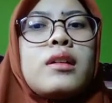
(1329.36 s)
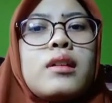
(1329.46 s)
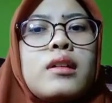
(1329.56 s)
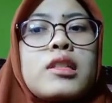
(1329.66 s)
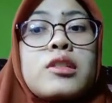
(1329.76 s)

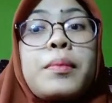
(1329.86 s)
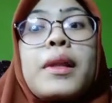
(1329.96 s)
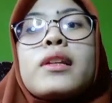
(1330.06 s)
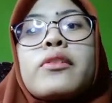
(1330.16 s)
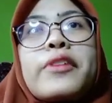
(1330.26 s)

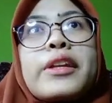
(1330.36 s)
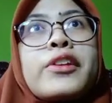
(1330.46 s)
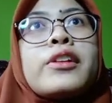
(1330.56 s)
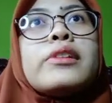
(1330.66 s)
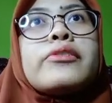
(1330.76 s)
explain
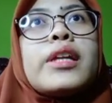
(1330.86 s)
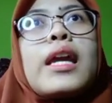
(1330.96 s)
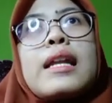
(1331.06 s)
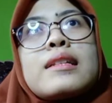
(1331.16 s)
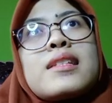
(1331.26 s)
regularly
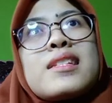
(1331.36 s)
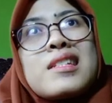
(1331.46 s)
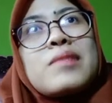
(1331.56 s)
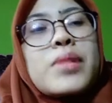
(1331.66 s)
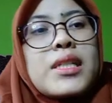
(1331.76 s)
and
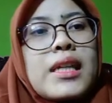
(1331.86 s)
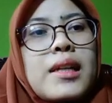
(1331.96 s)
systematic.